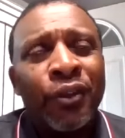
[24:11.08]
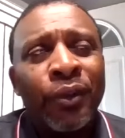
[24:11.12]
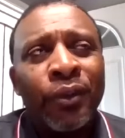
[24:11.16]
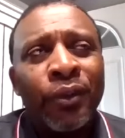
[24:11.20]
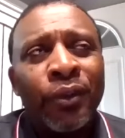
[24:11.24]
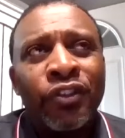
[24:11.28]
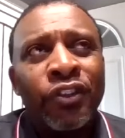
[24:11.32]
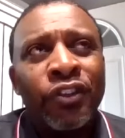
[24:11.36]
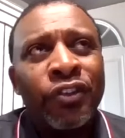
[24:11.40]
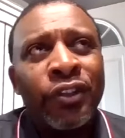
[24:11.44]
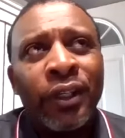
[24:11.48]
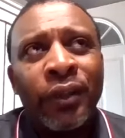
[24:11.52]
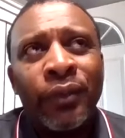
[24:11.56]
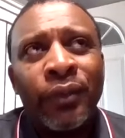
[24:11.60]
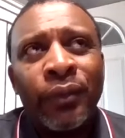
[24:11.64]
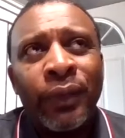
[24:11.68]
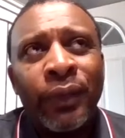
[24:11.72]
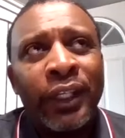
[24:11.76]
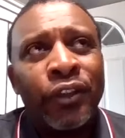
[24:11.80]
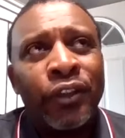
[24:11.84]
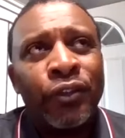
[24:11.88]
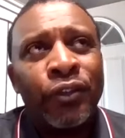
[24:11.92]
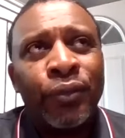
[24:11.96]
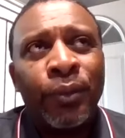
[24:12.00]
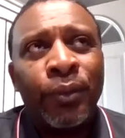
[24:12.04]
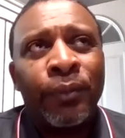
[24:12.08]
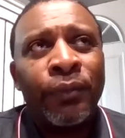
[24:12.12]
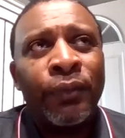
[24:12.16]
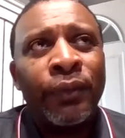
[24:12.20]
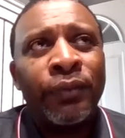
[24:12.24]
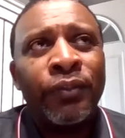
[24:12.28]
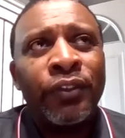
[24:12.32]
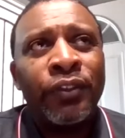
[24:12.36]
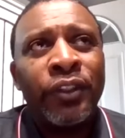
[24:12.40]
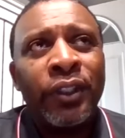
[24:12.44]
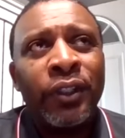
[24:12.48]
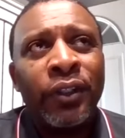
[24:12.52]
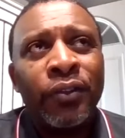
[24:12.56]
insurances can range from
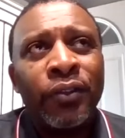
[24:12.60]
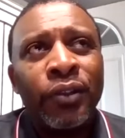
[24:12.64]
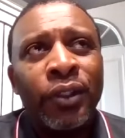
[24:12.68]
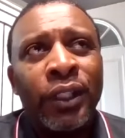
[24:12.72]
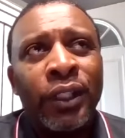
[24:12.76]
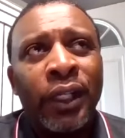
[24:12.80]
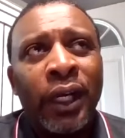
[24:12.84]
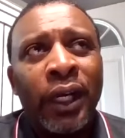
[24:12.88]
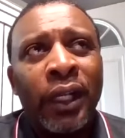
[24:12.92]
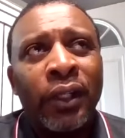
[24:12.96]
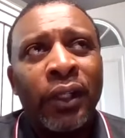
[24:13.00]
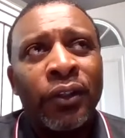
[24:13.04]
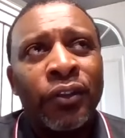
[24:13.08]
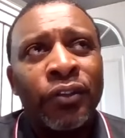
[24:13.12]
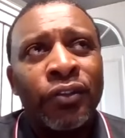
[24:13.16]
$1,500